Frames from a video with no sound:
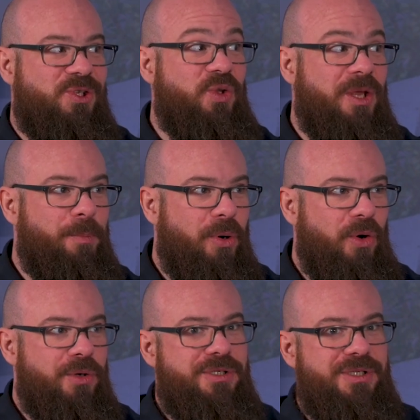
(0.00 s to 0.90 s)
to the
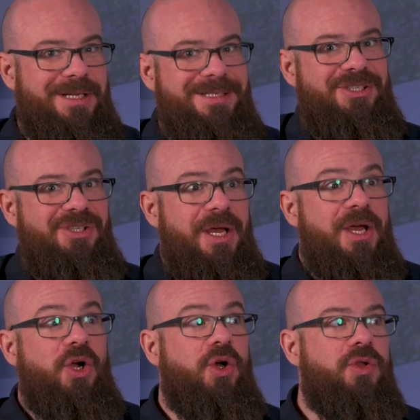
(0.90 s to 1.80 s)
person,
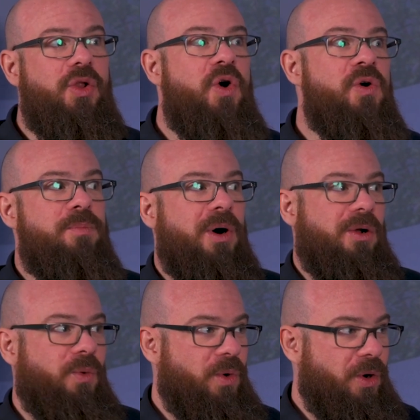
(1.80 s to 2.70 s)

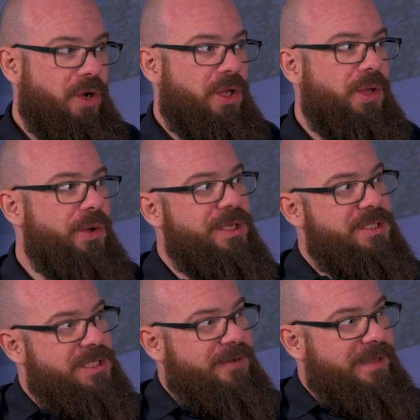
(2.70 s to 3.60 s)
global workload and
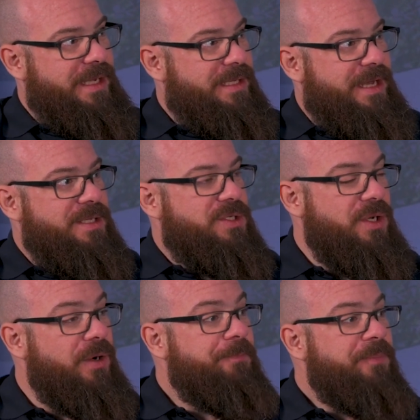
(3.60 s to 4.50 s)
stuff like that.
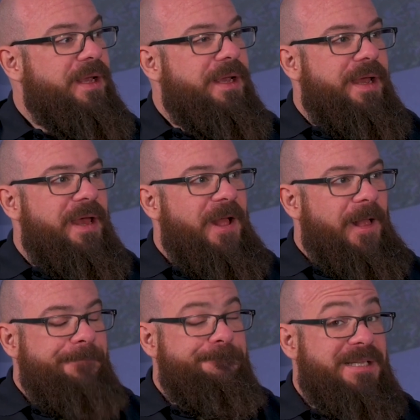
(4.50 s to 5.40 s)
So
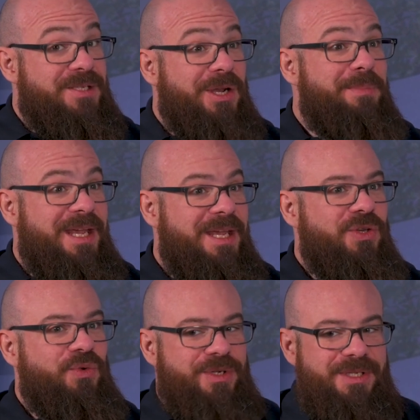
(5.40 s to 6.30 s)
it's going to be
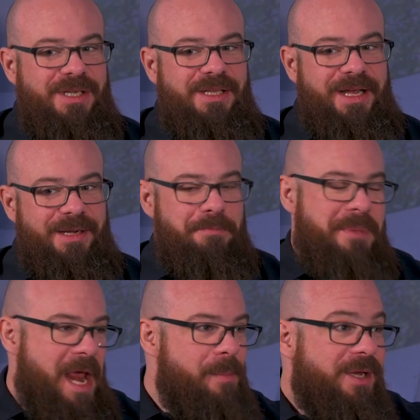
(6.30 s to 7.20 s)
interesting. Like
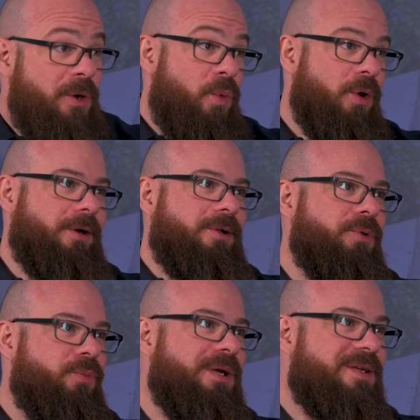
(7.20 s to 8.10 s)
maybe the
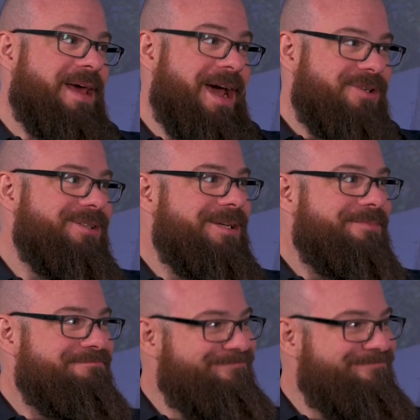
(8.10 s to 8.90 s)
workload widget actually